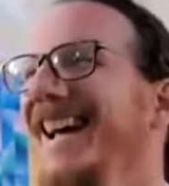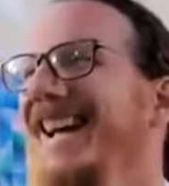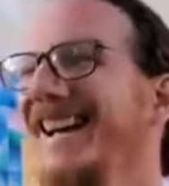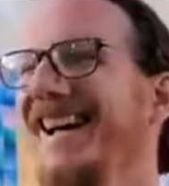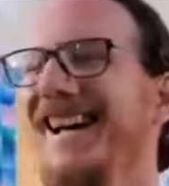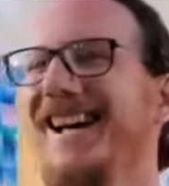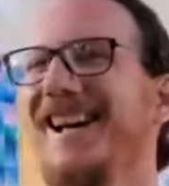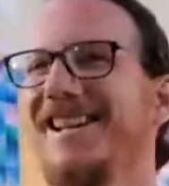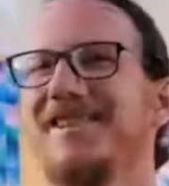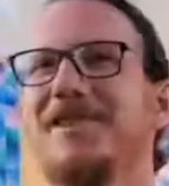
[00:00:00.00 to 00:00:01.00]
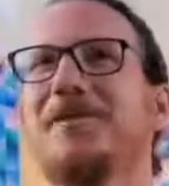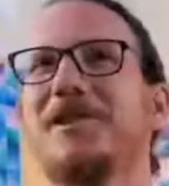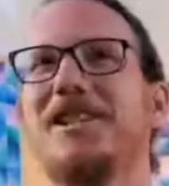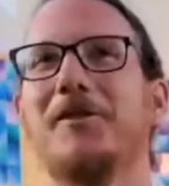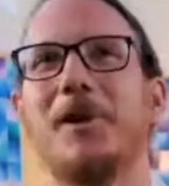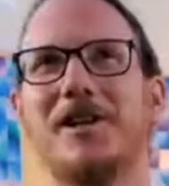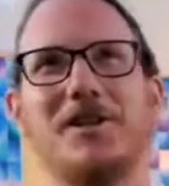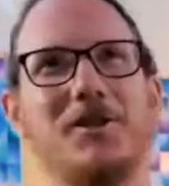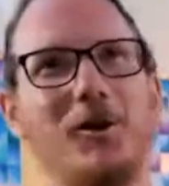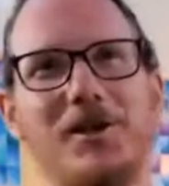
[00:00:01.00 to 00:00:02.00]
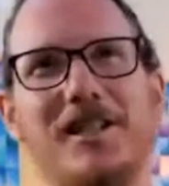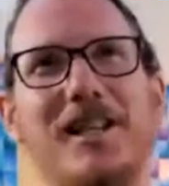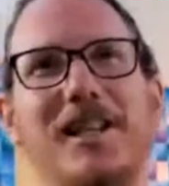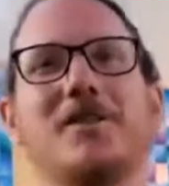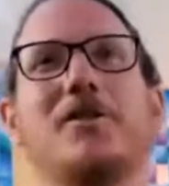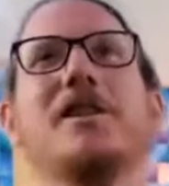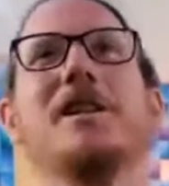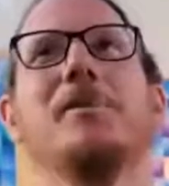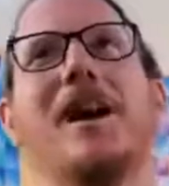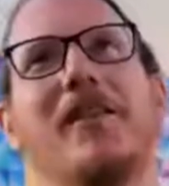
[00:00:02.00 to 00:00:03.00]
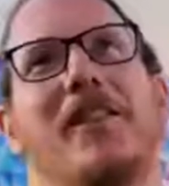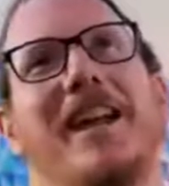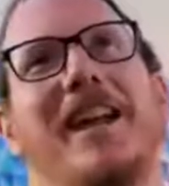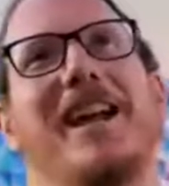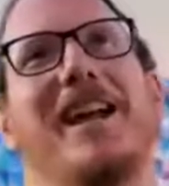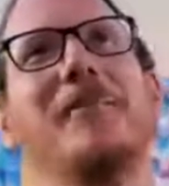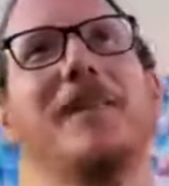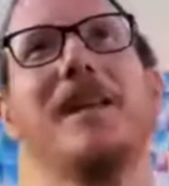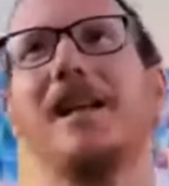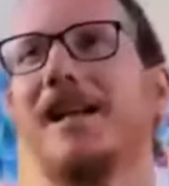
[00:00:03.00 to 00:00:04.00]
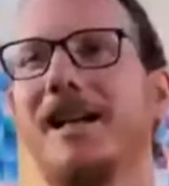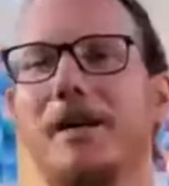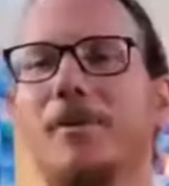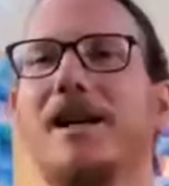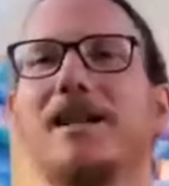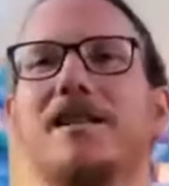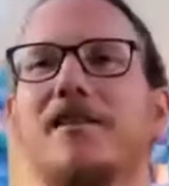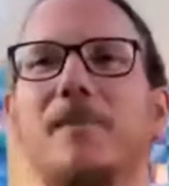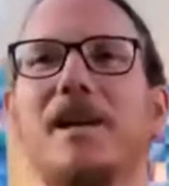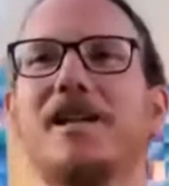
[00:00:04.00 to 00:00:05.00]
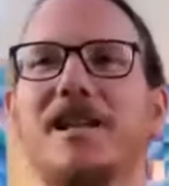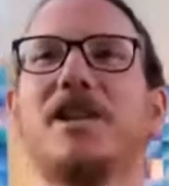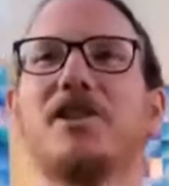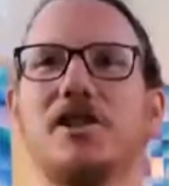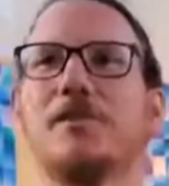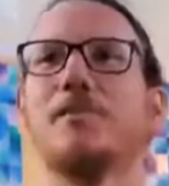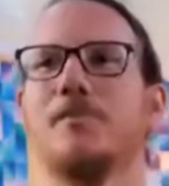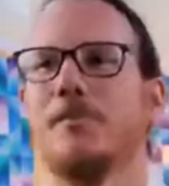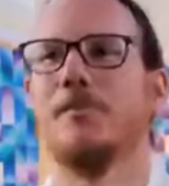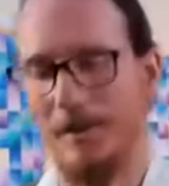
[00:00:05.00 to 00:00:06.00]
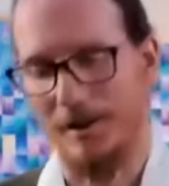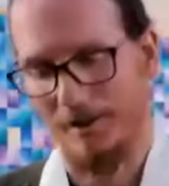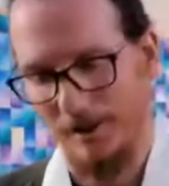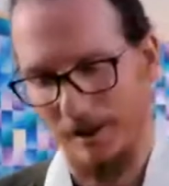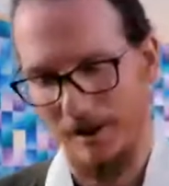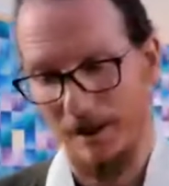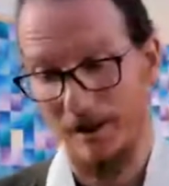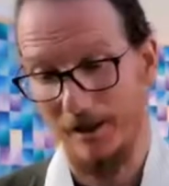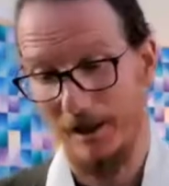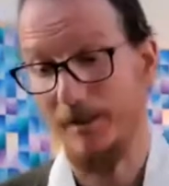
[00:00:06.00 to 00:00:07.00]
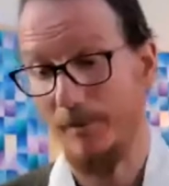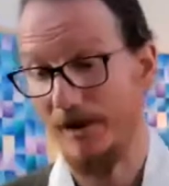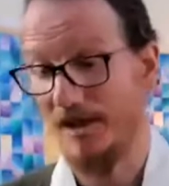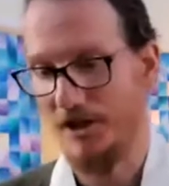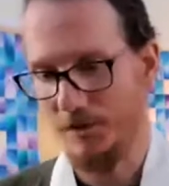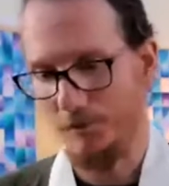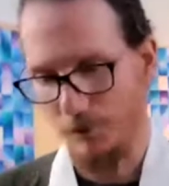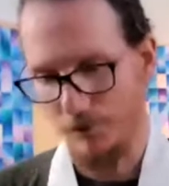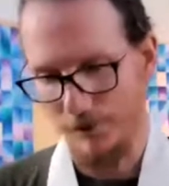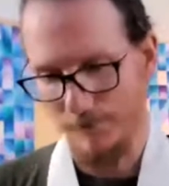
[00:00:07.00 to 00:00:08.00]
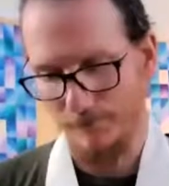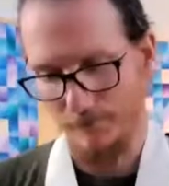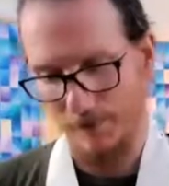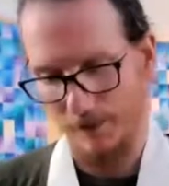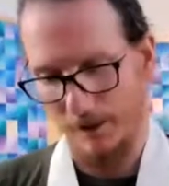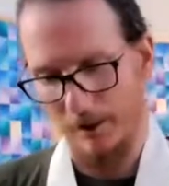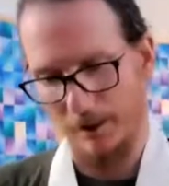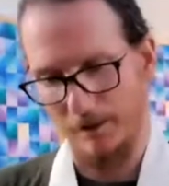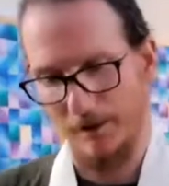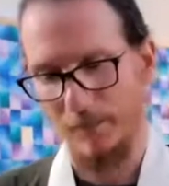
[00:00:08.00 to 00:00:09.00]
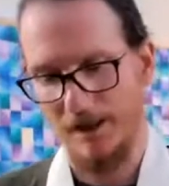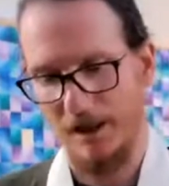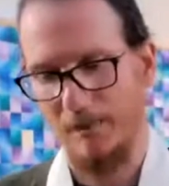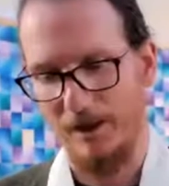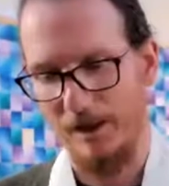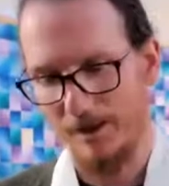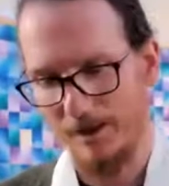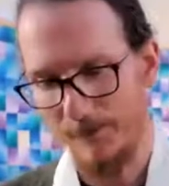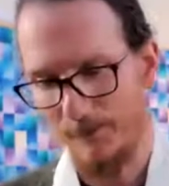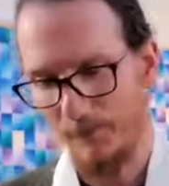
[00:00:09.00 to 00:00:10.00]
Yeah, so he was giving one of the talks and talking about their practice of meditation and the meditation mudra that Amitabha has.